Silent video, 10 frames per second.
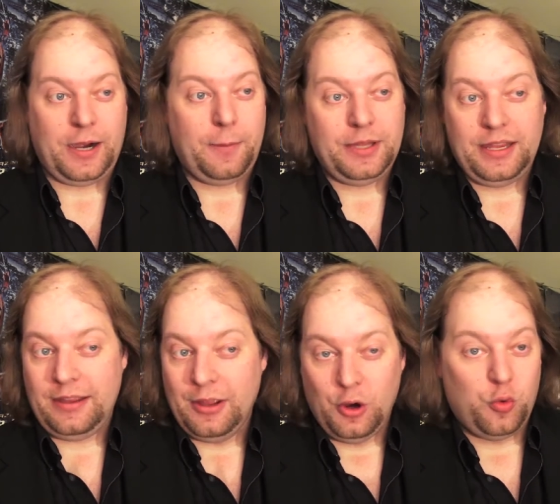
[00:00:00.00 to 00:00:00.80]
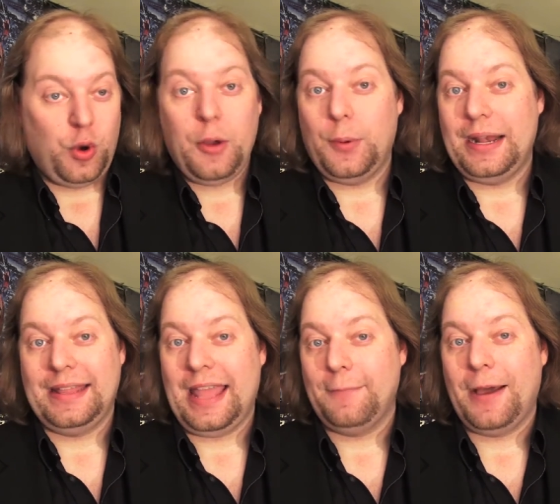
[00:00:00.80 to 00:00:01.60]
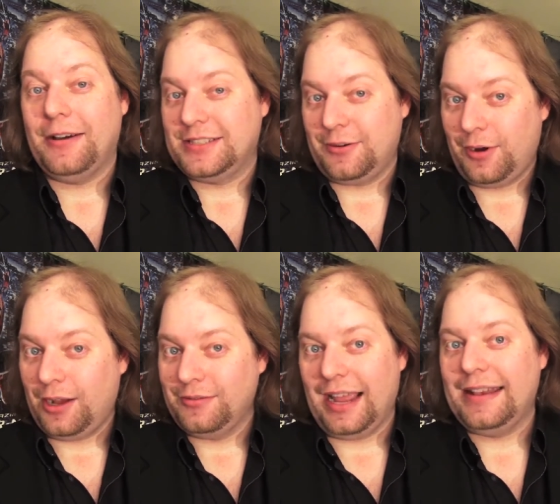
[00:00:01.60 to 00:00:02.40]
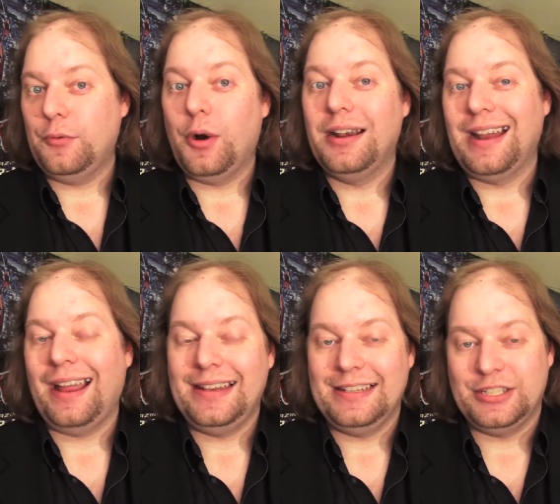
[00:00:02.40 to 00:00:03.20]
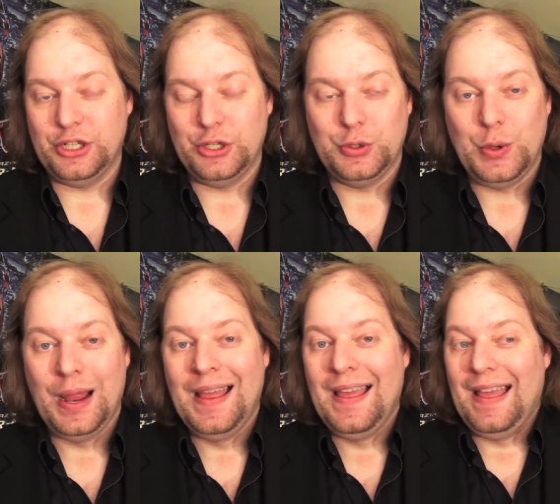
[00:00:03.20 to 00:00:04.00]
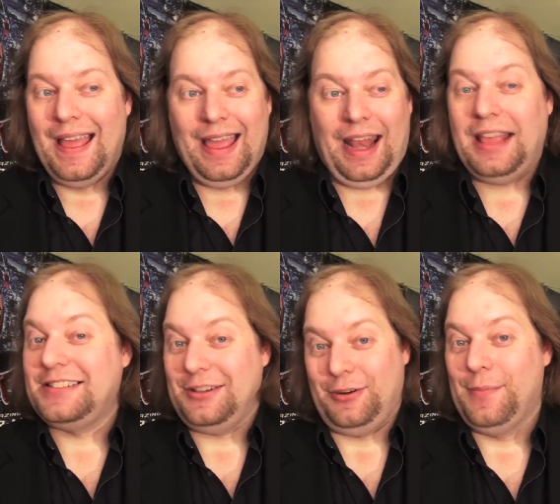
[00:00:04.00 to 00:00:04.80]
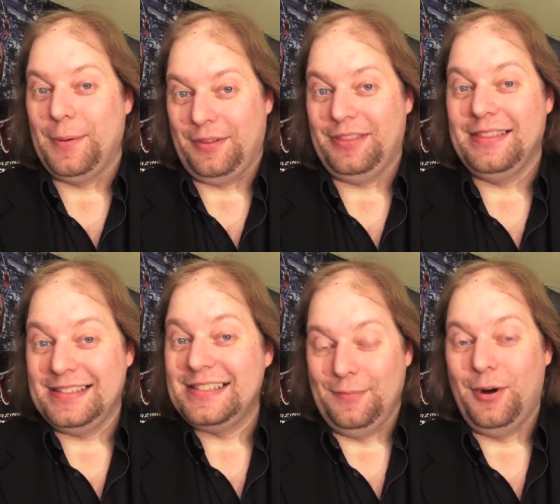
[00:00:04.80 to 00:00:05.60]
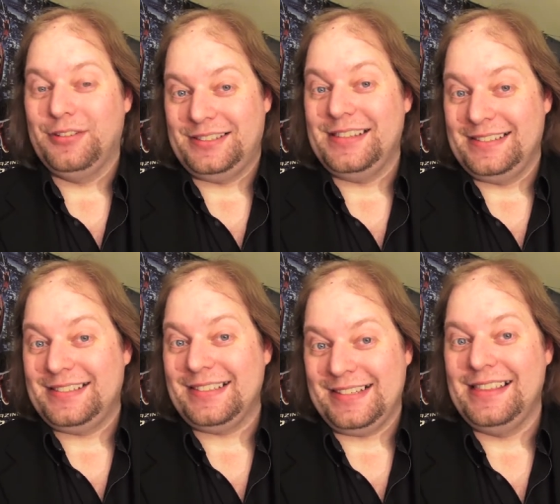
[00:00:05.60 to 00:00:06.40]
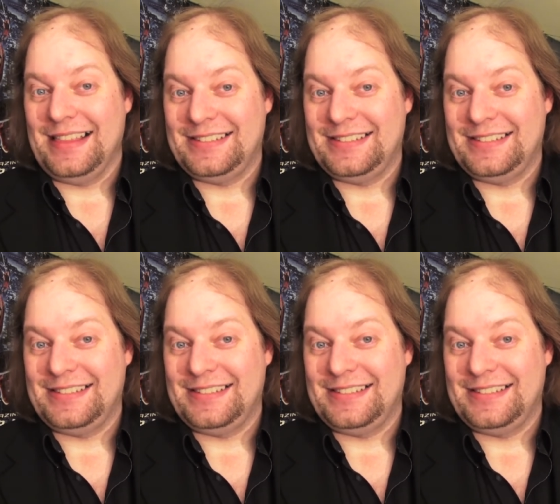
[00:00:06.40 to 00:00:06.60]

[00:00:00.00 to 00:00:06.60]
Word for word: probably right when it came out, so around 91, 92. And I still remember, this is the scene that